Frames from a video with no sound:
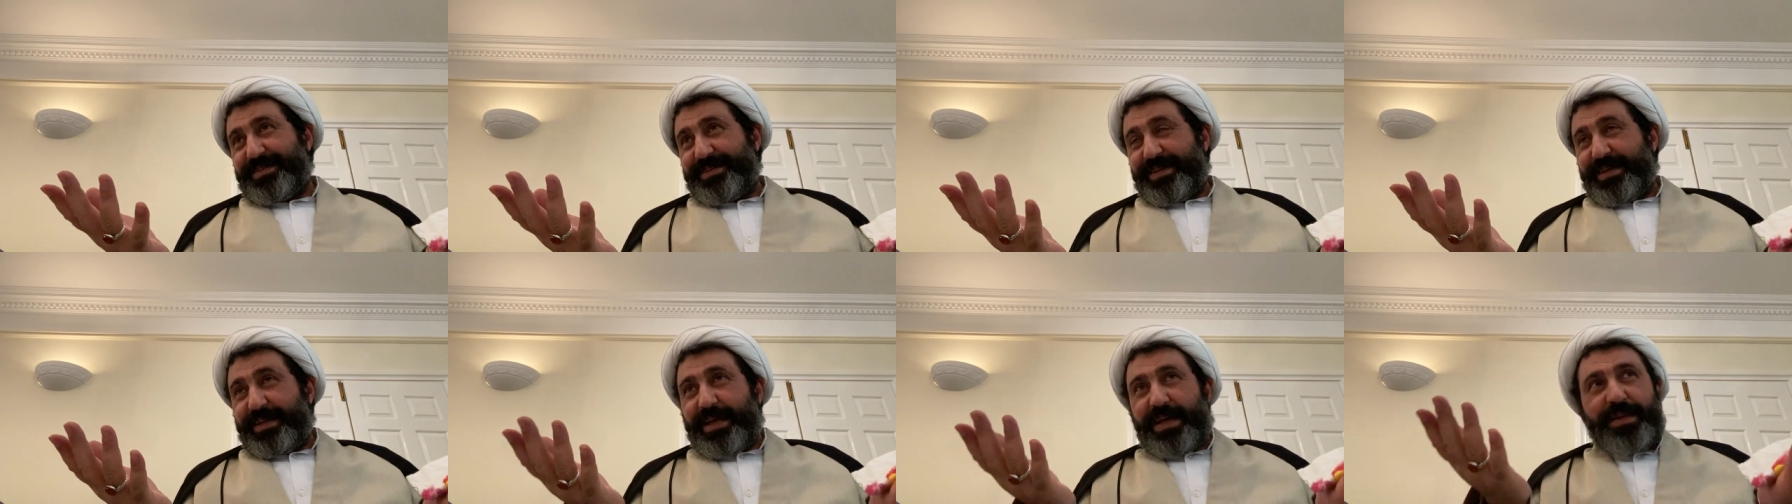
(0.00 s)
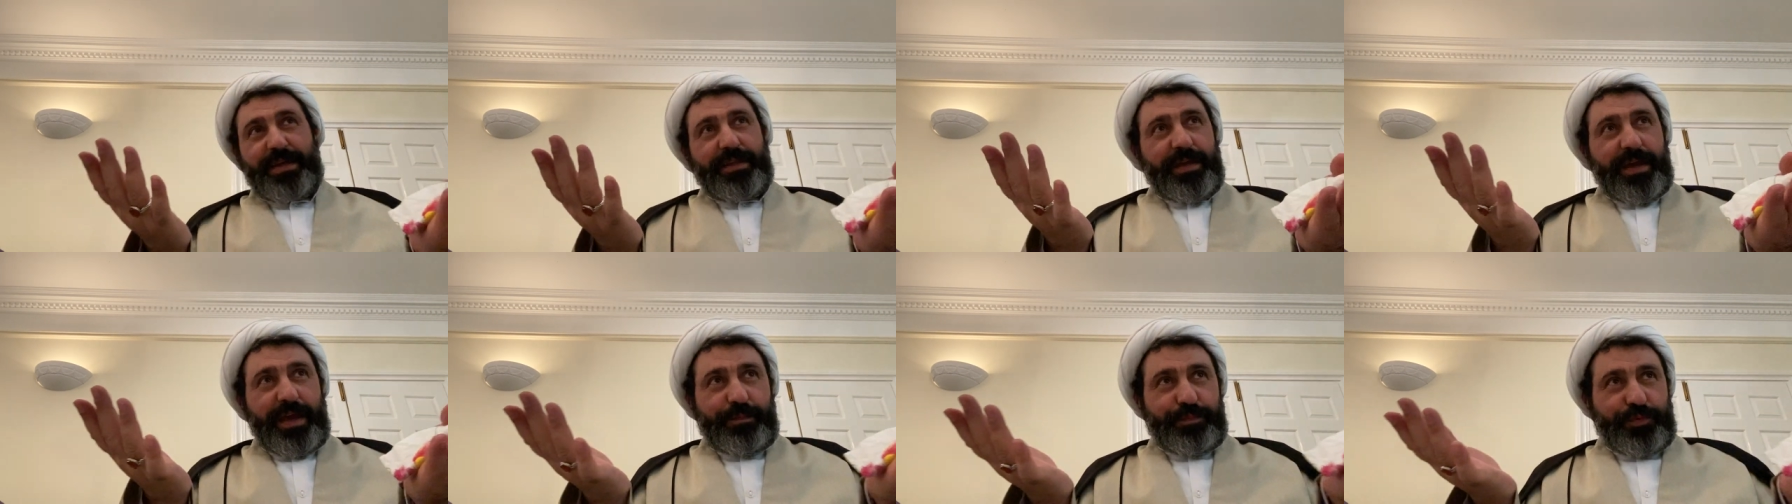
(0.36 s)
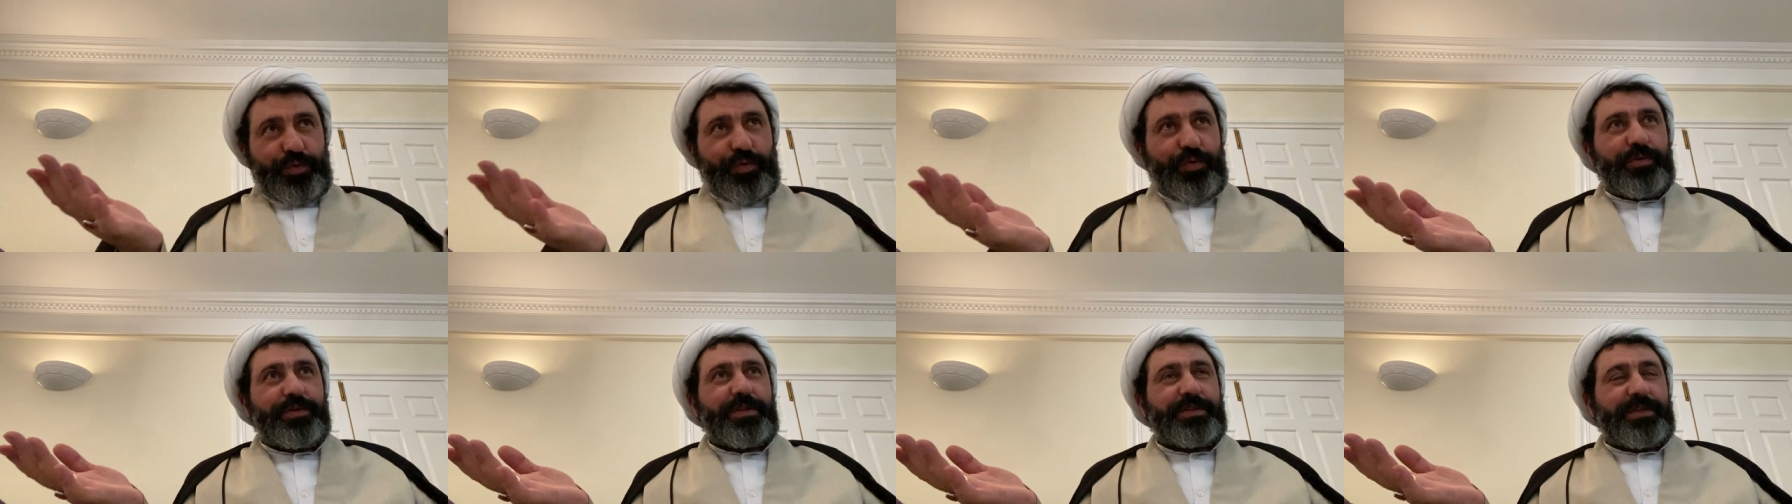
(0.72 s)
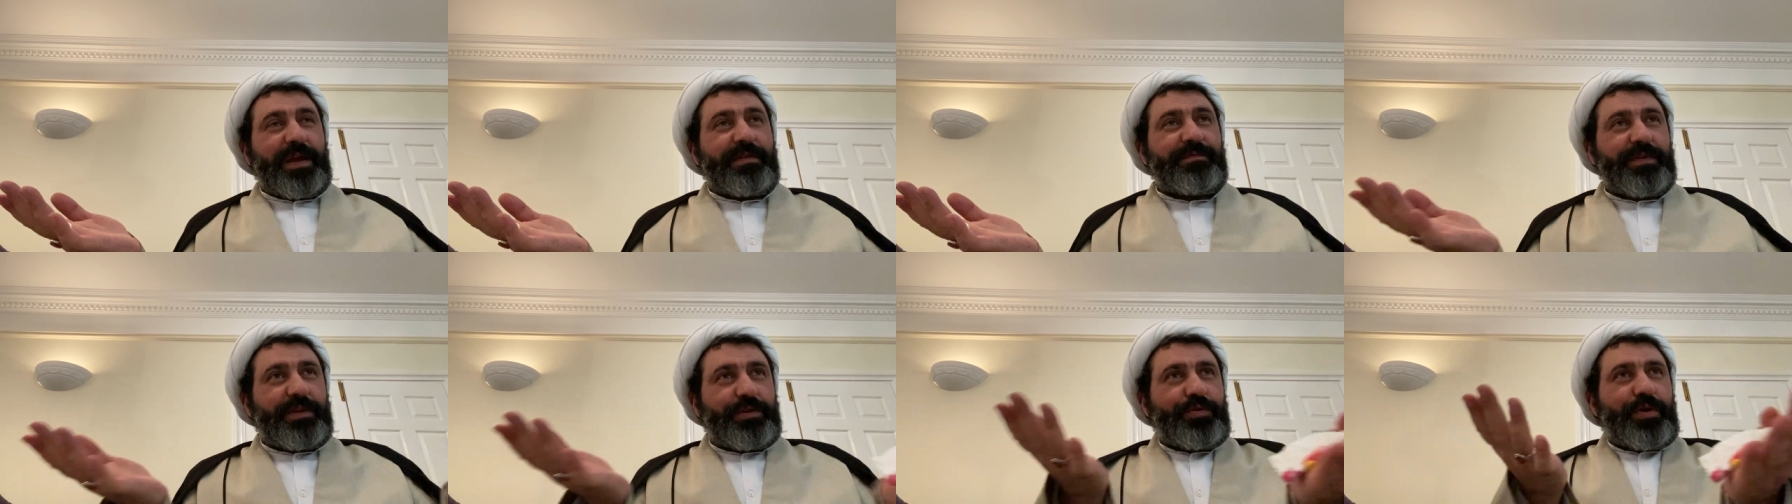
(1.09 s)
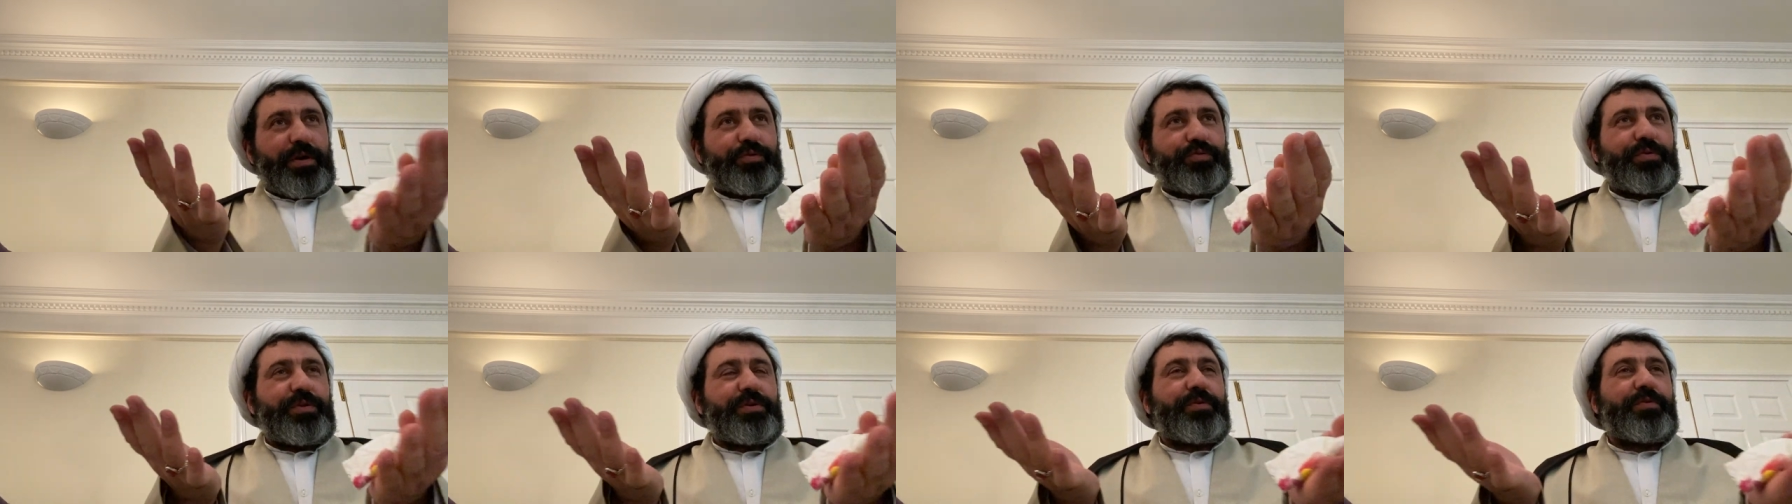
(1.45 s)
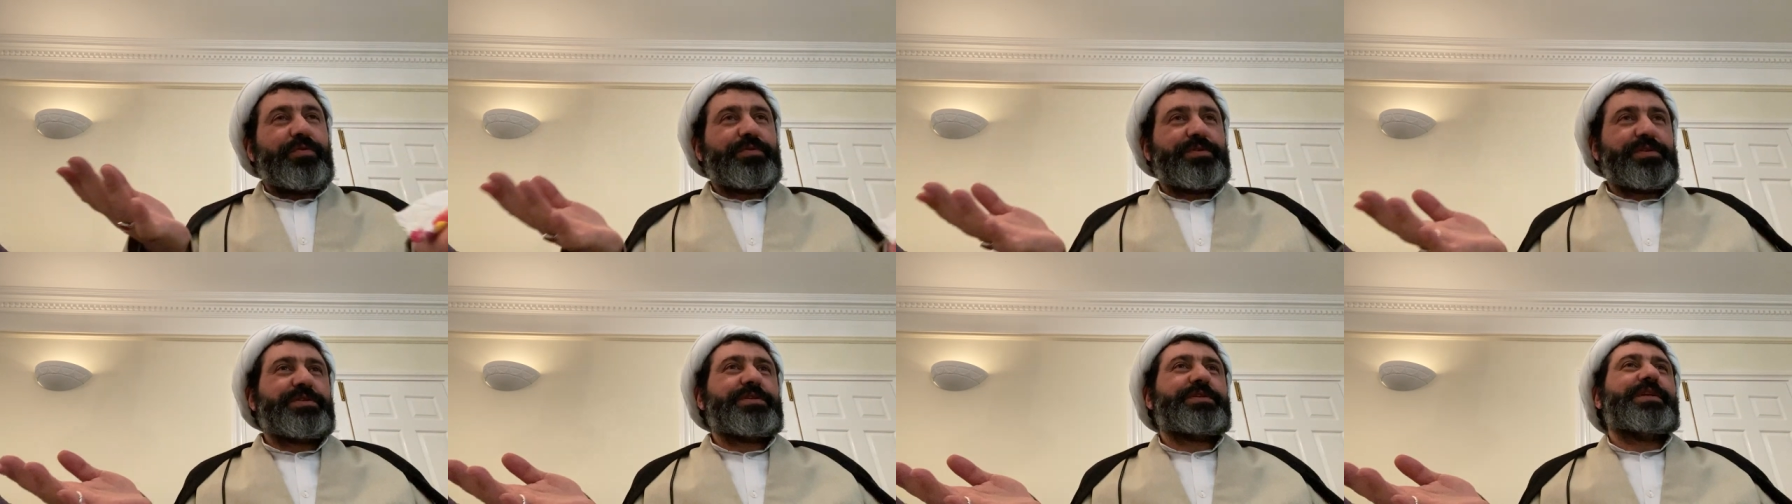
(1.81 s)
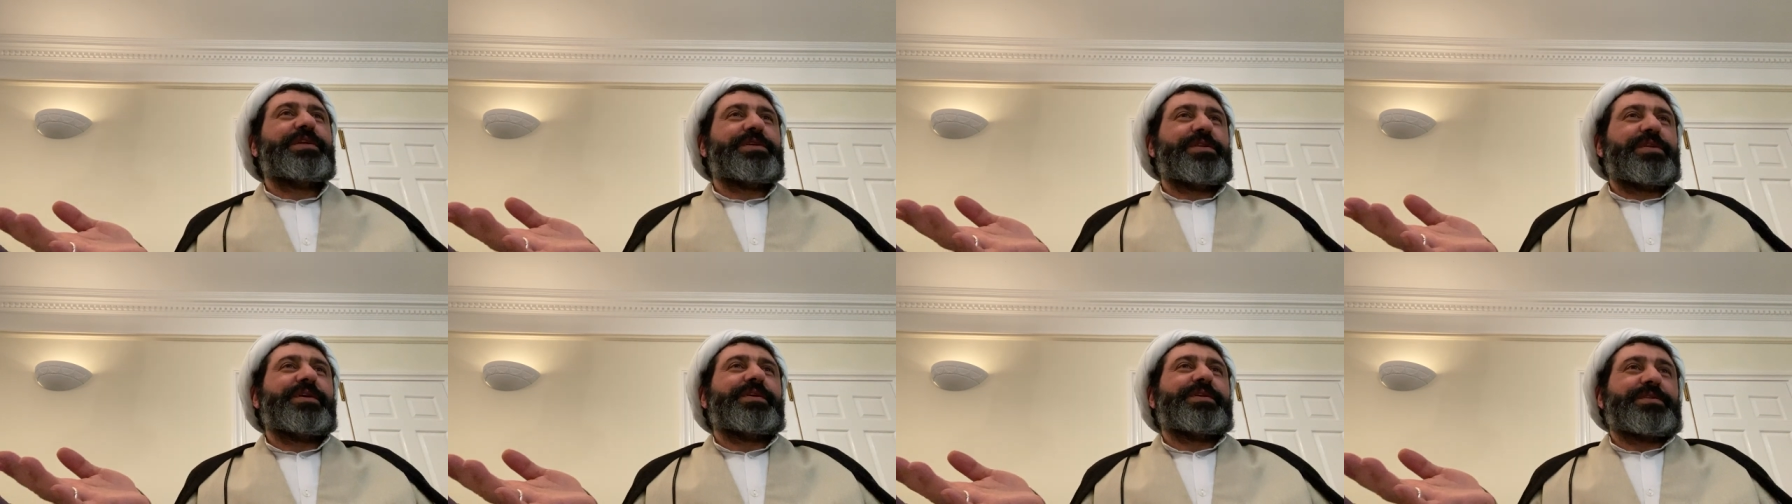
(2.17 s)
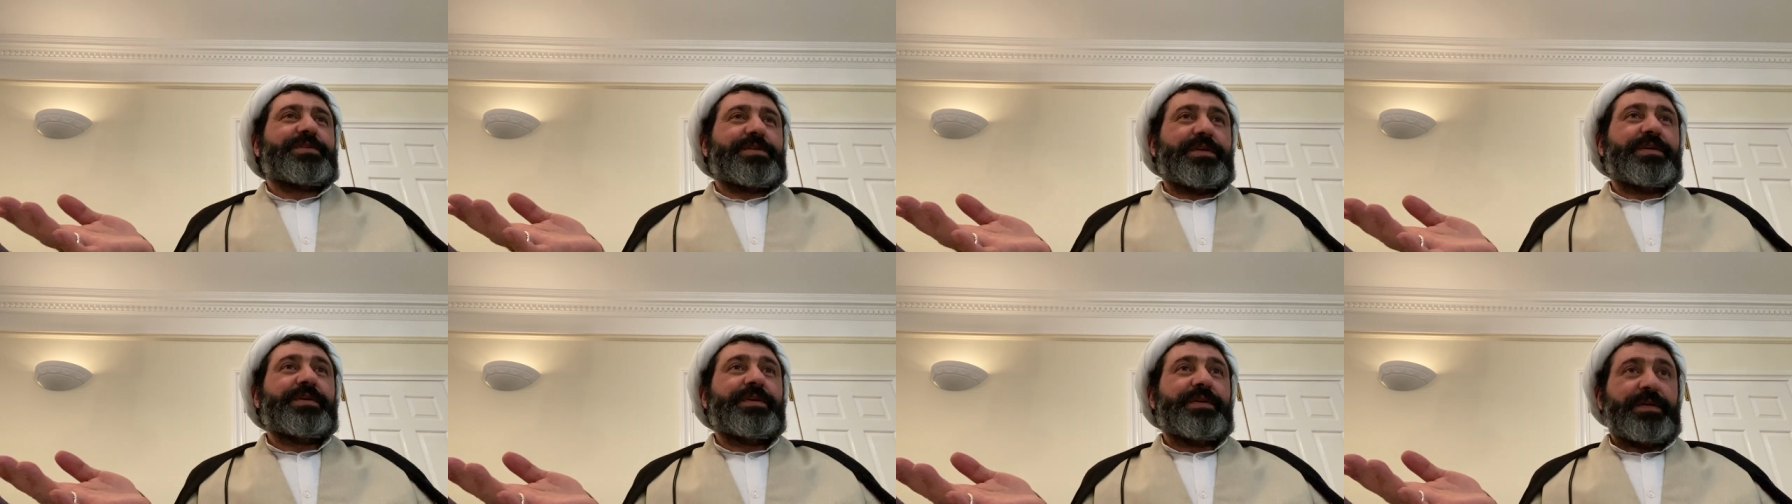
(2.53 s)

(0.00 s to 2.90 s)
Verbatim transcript: he cannot help you all the time when you are doing all these silly things.